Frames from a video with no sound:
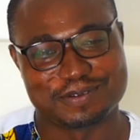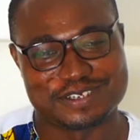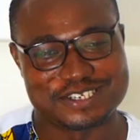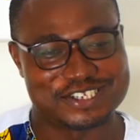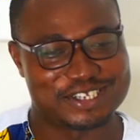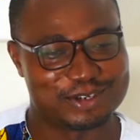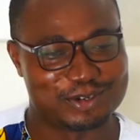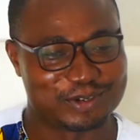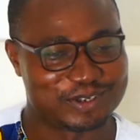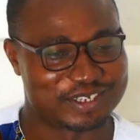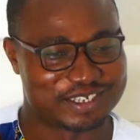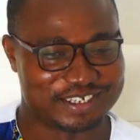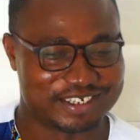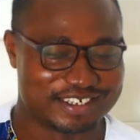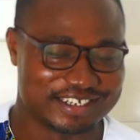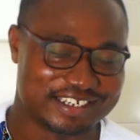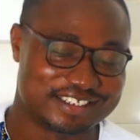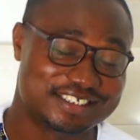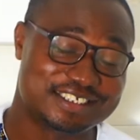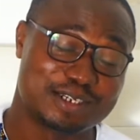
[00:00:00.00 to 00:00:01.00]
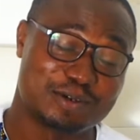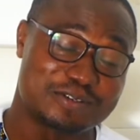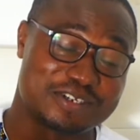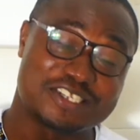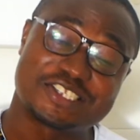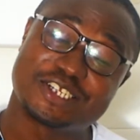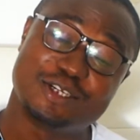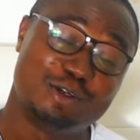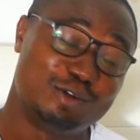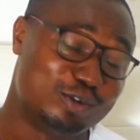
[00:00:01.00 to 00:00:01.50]
and said, okay, the teacher was
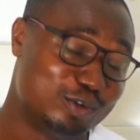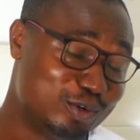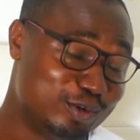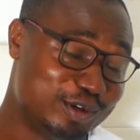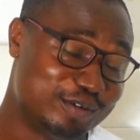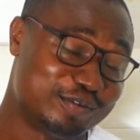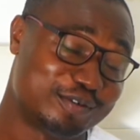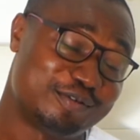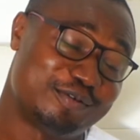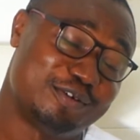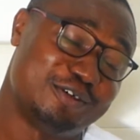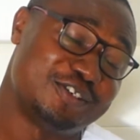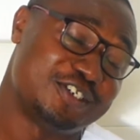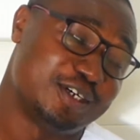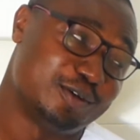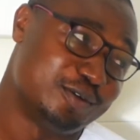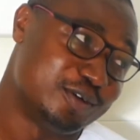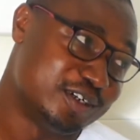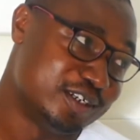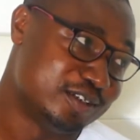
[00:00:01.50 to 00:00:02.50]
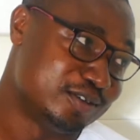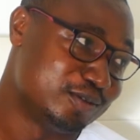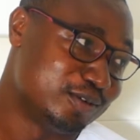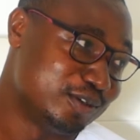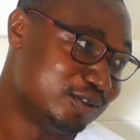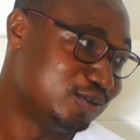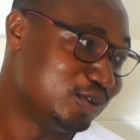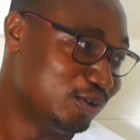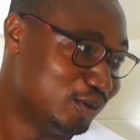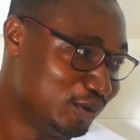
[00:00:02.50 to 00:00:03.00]
asking you to do it for free, so you weren't even
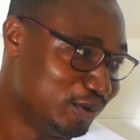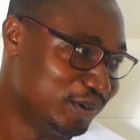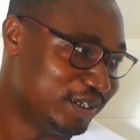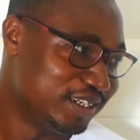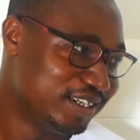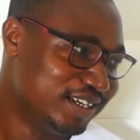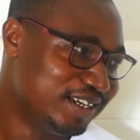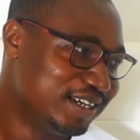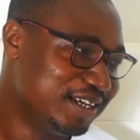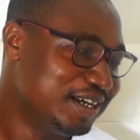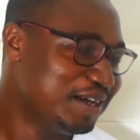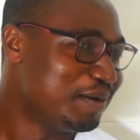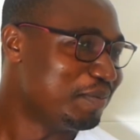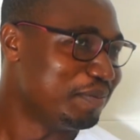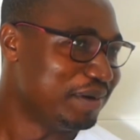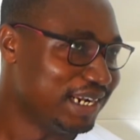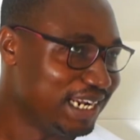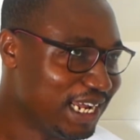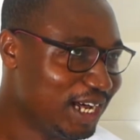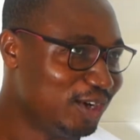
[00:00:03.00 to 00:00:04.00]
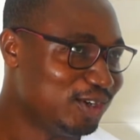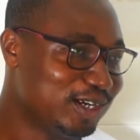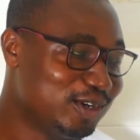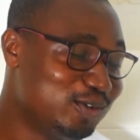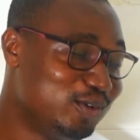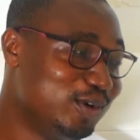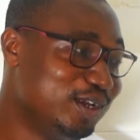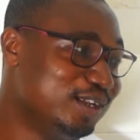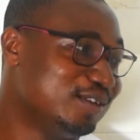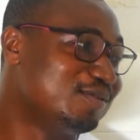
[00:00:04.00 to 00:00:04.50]
going to do it. But now you're
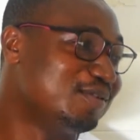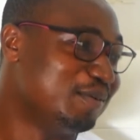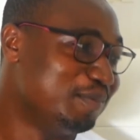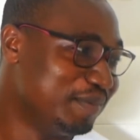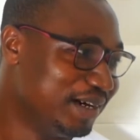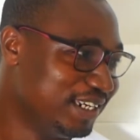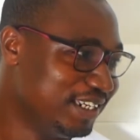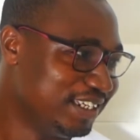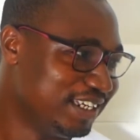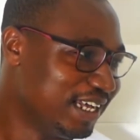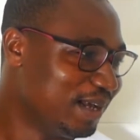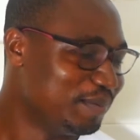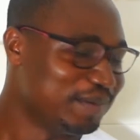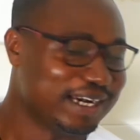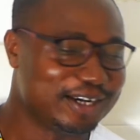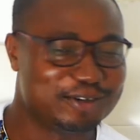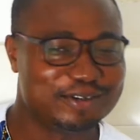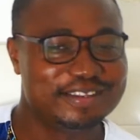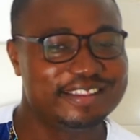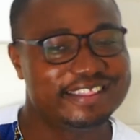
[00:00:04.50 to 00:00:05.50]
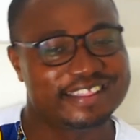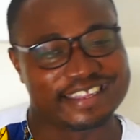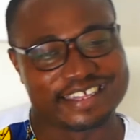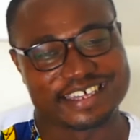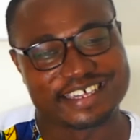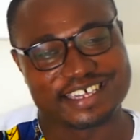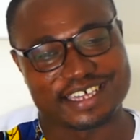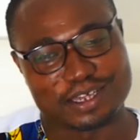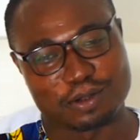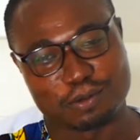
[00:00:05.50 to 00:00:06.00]
doing it for money. I don't
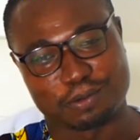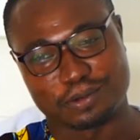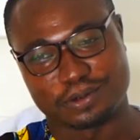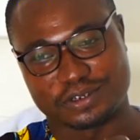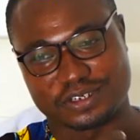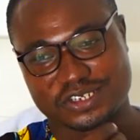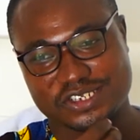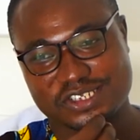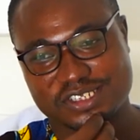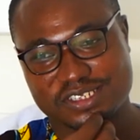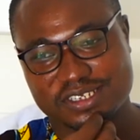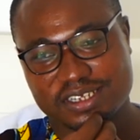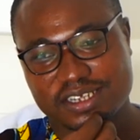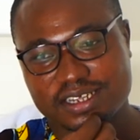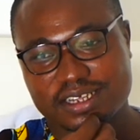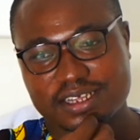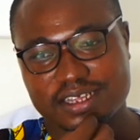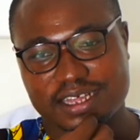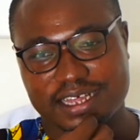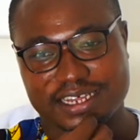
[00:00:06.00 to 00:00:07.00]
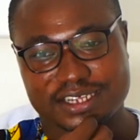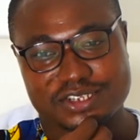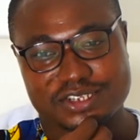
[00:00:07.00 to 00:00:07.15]
think it was. I